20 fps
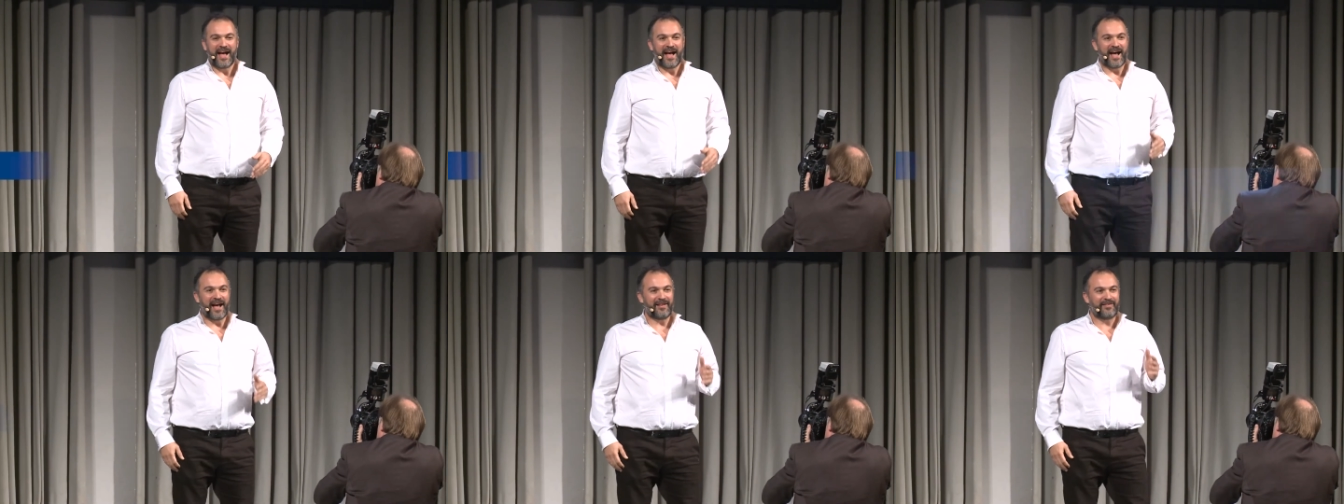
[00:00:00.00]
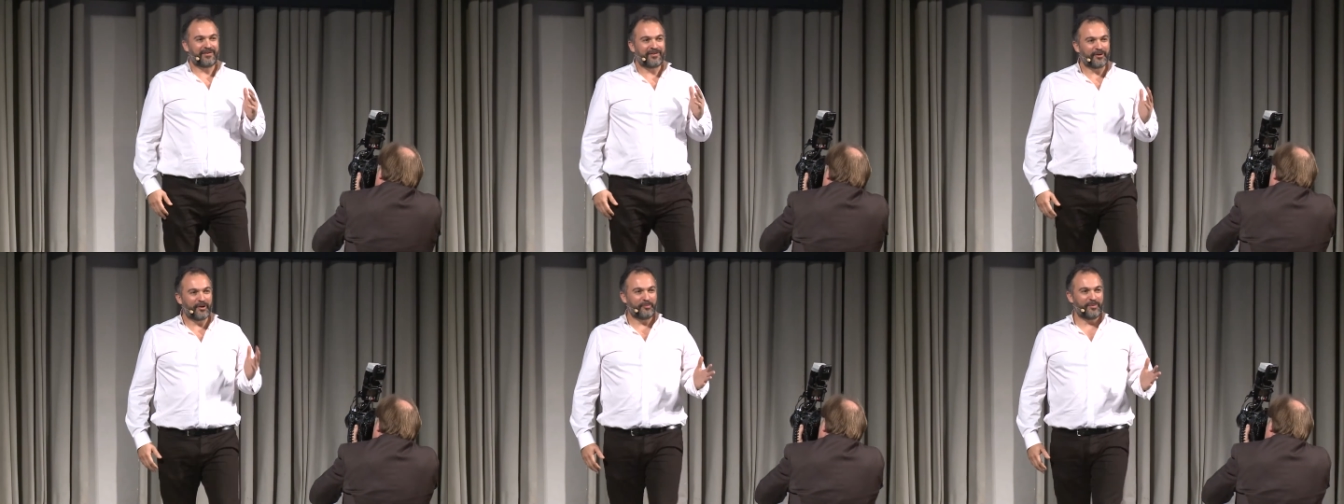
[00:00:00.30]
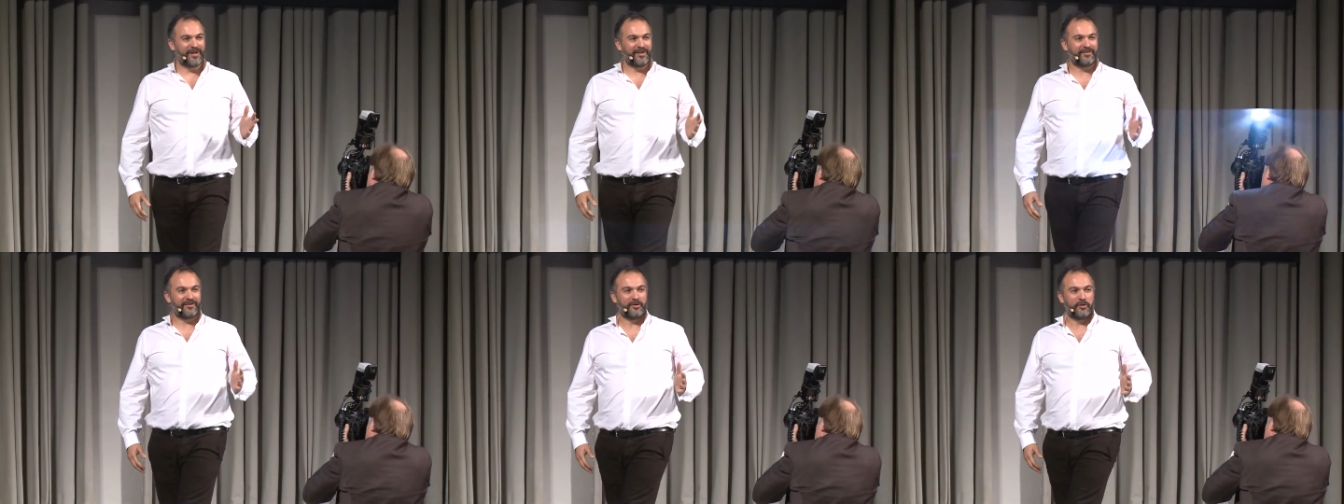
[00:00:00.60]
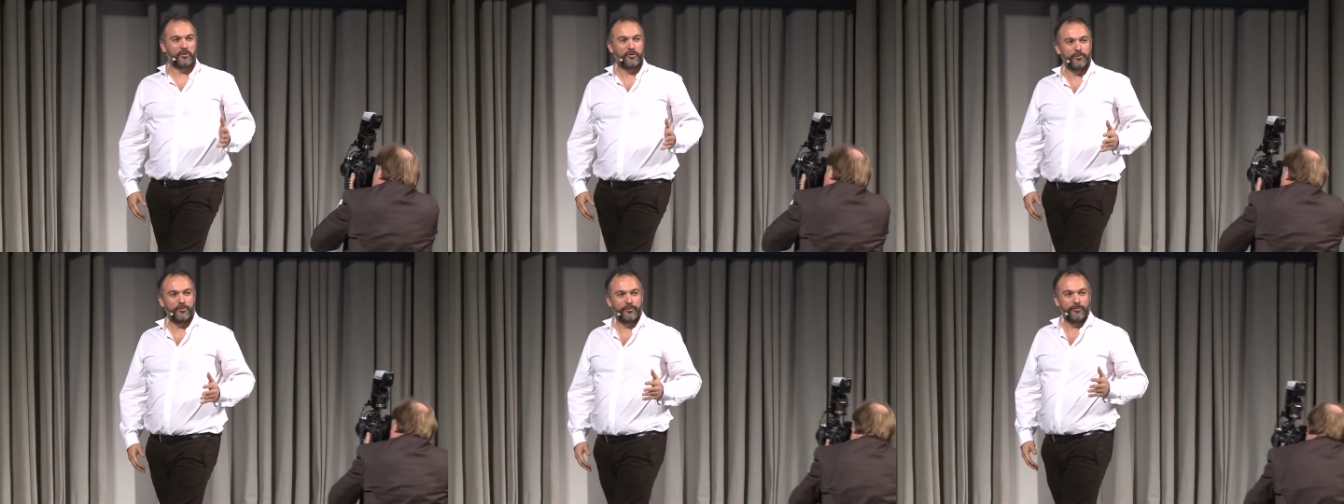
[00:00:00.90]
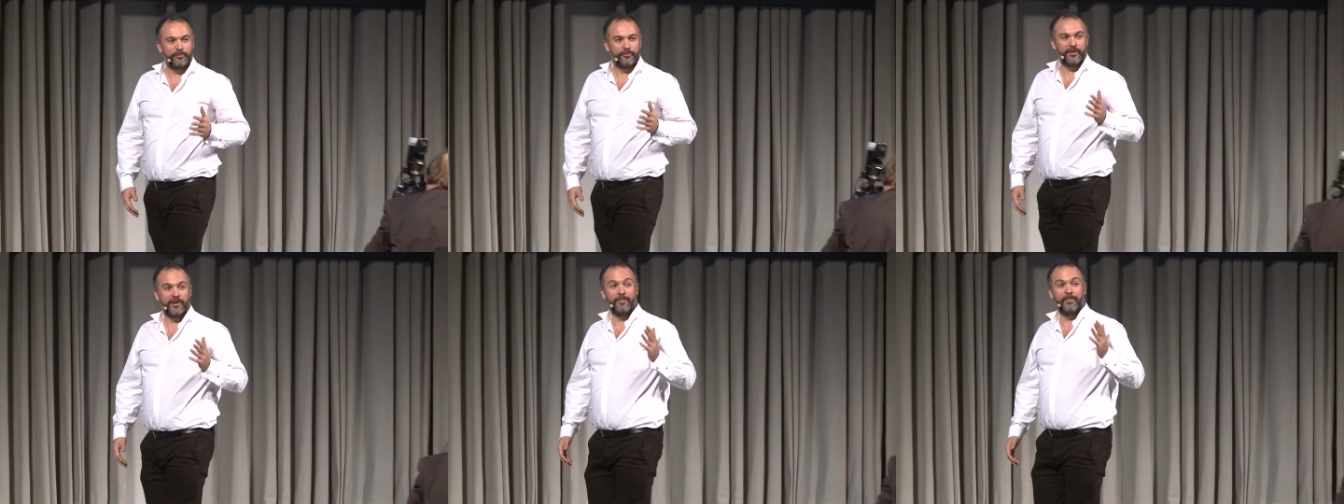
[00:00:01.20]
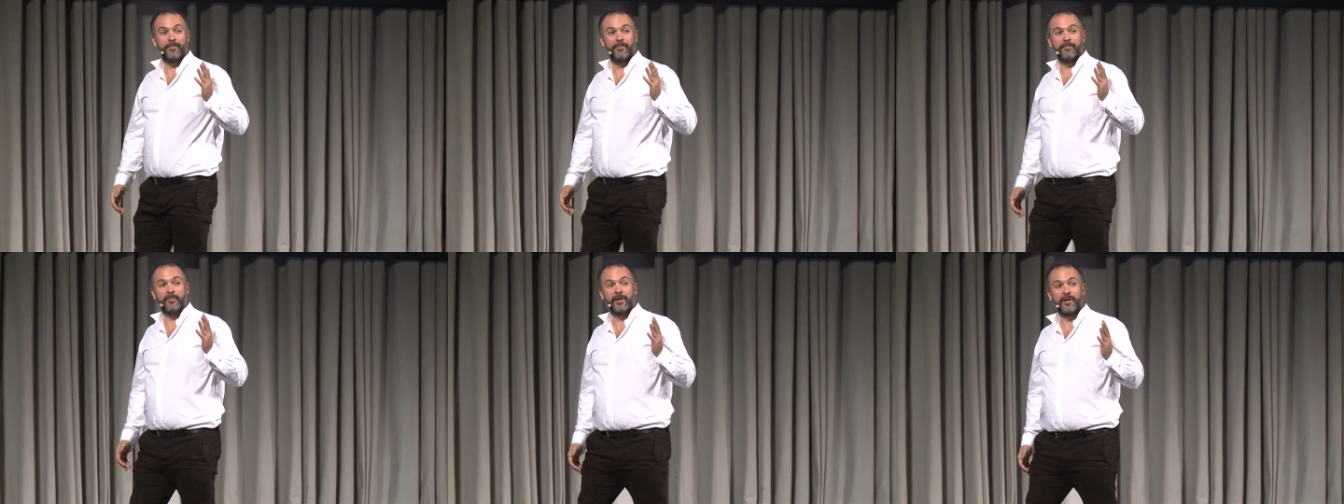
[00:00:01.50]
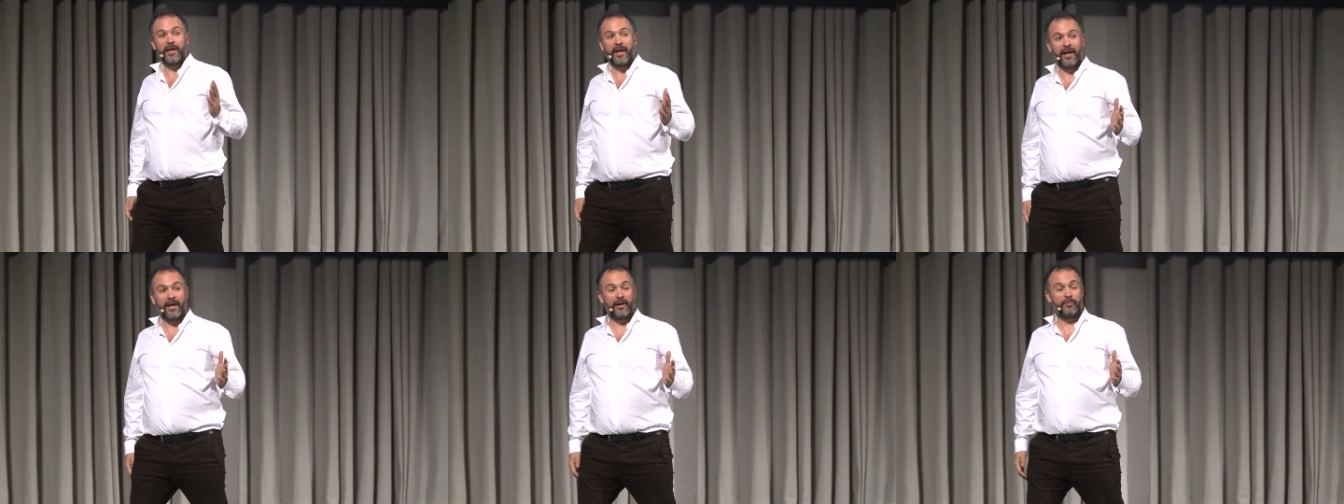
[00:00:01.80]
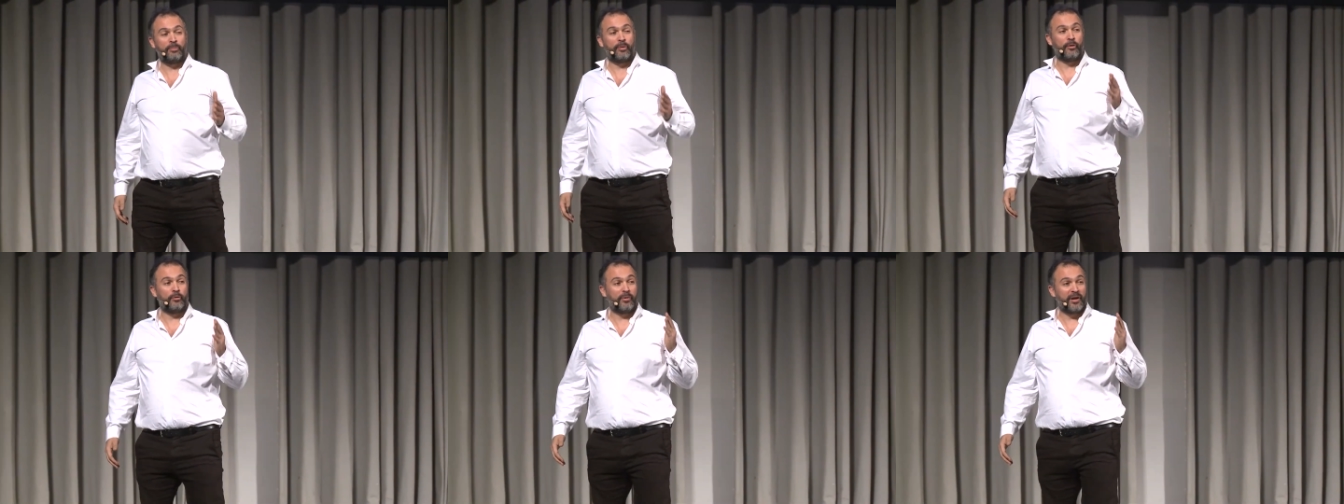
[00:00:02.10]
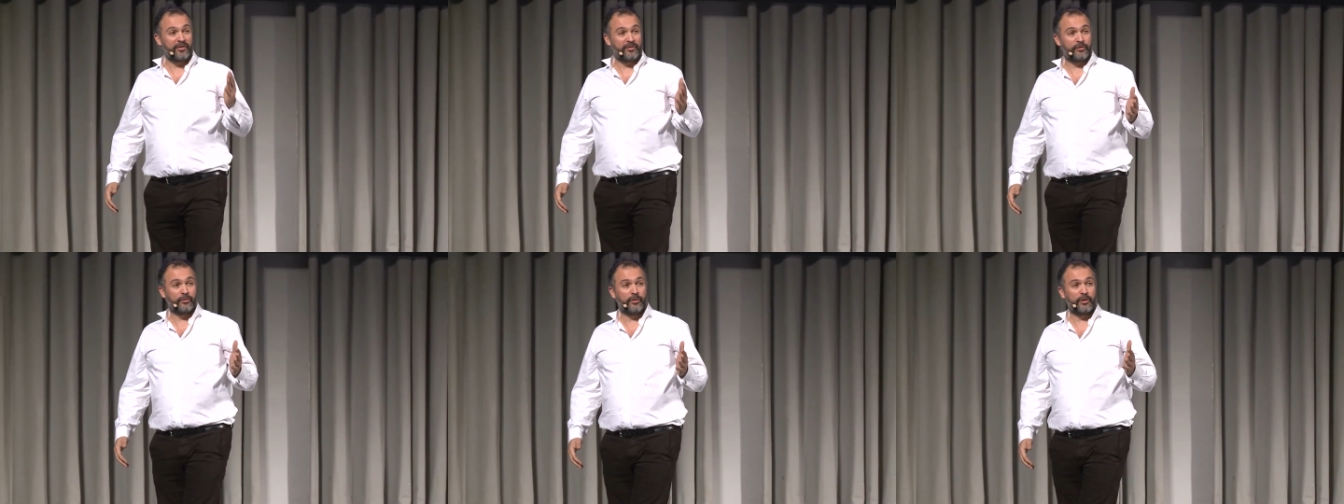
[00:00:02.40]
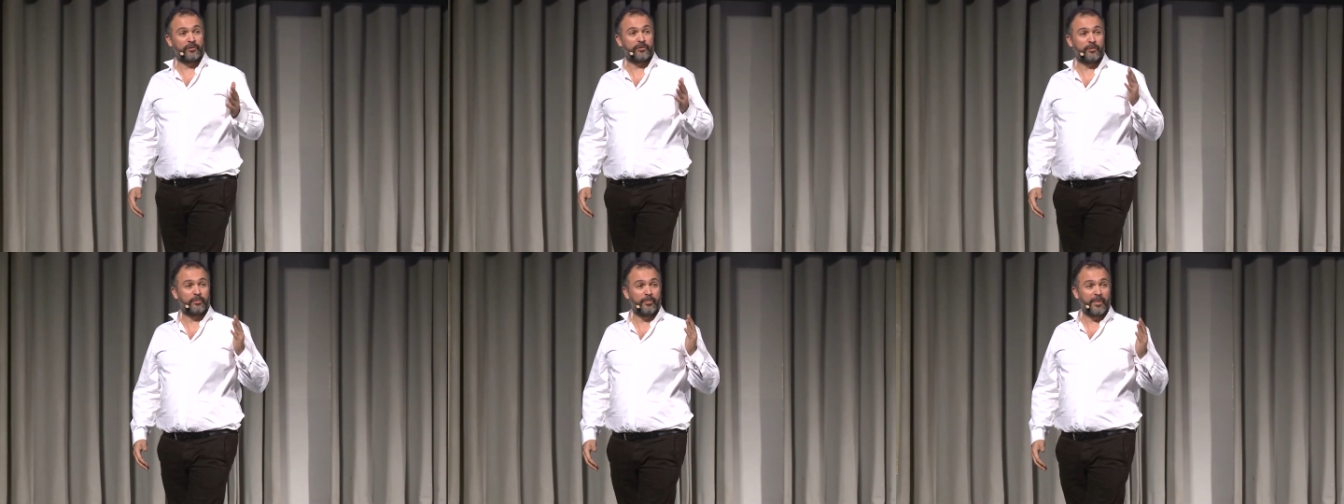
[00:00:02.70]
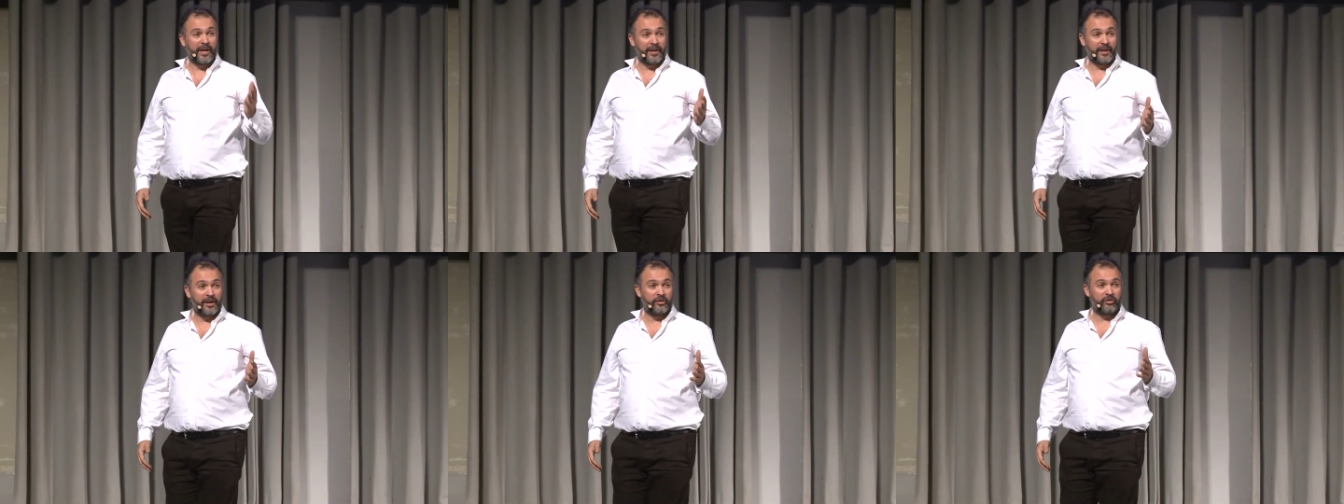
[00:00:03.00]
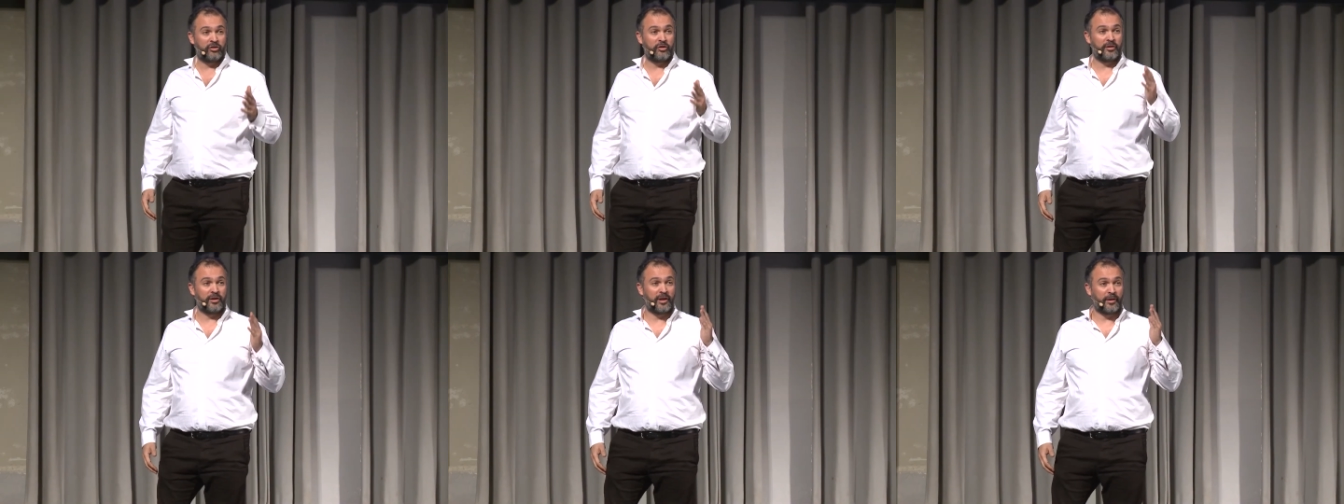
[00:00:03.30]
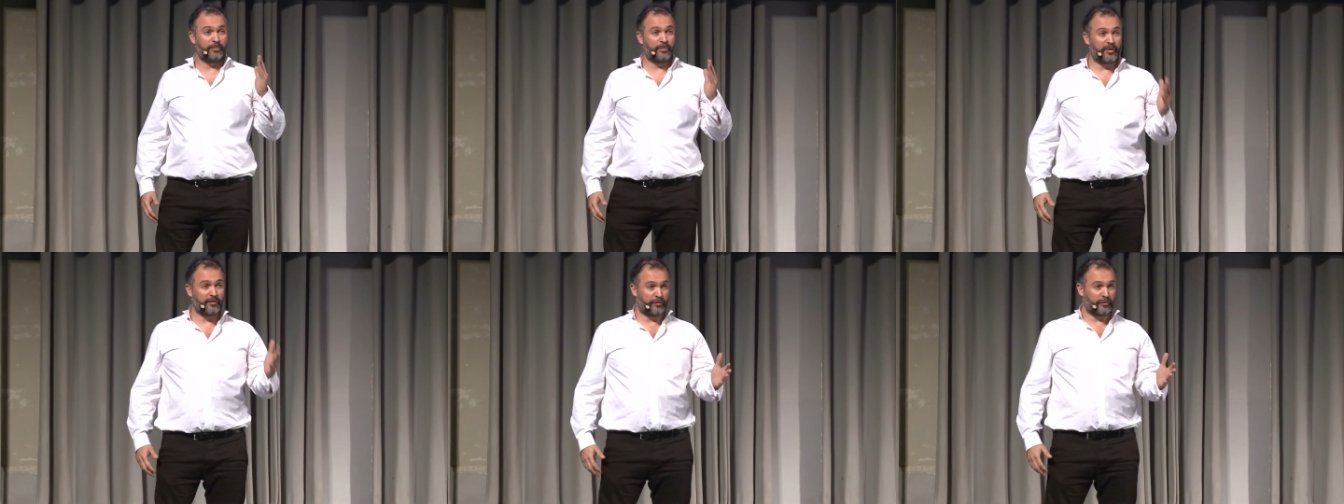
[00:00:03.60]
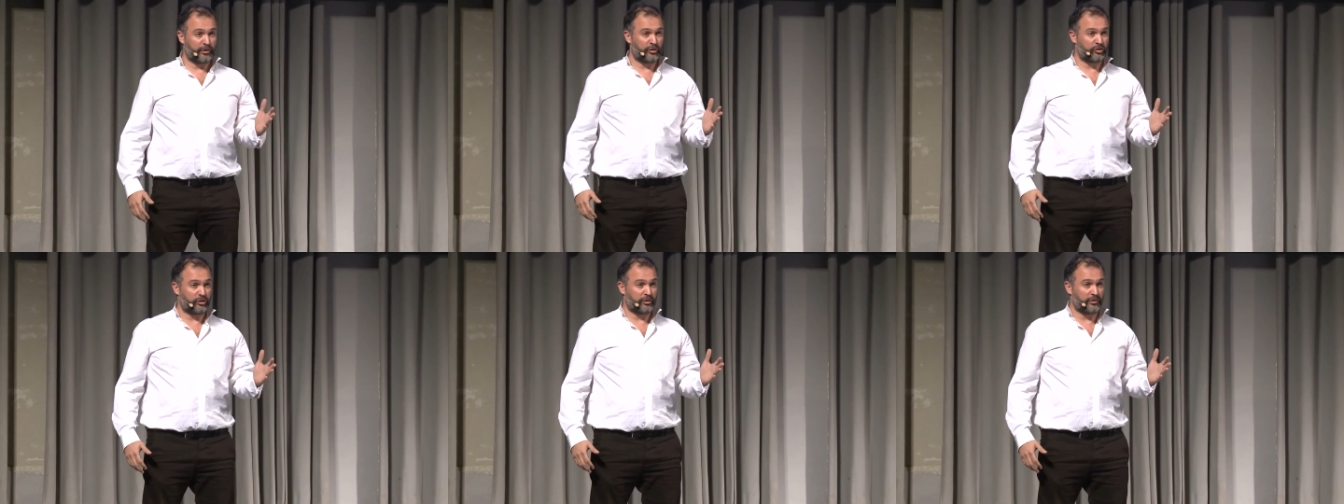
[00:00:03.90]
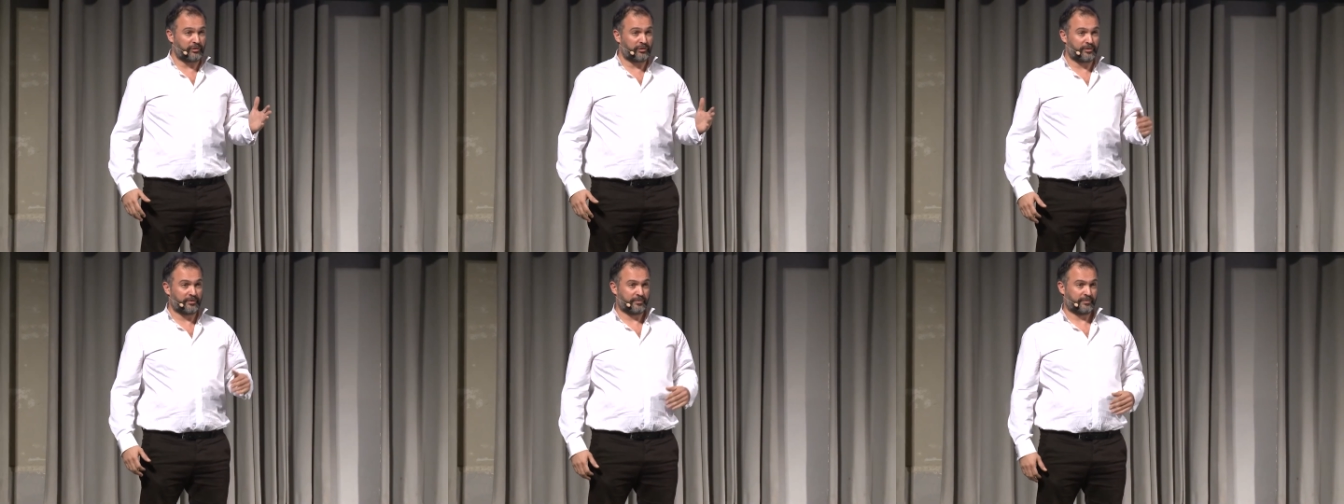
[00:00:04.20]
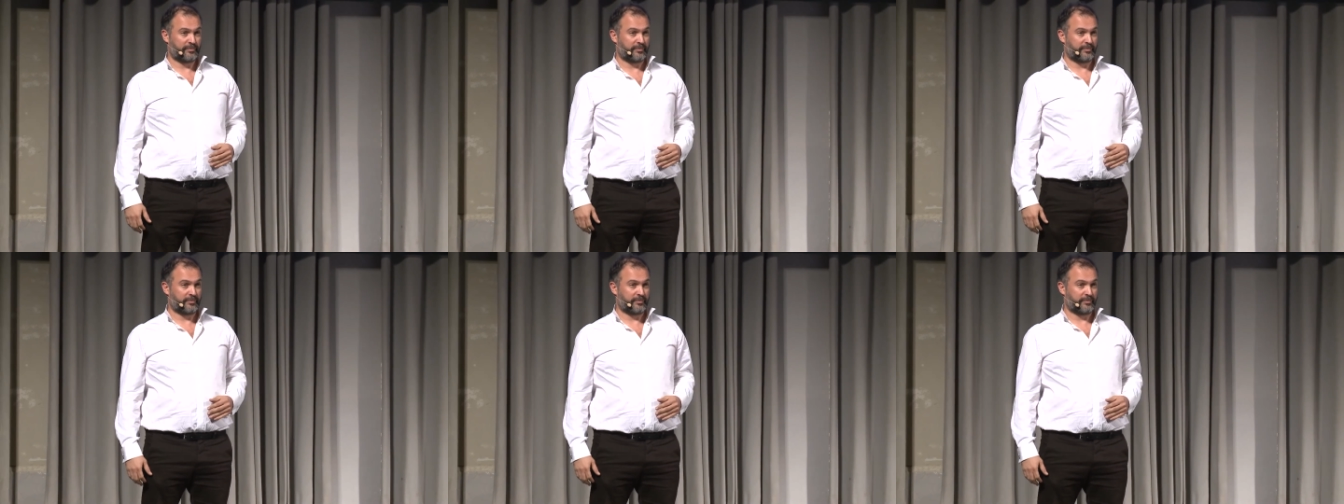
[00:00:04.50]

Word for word: At Somm'It, we help restaurants manage their beverages.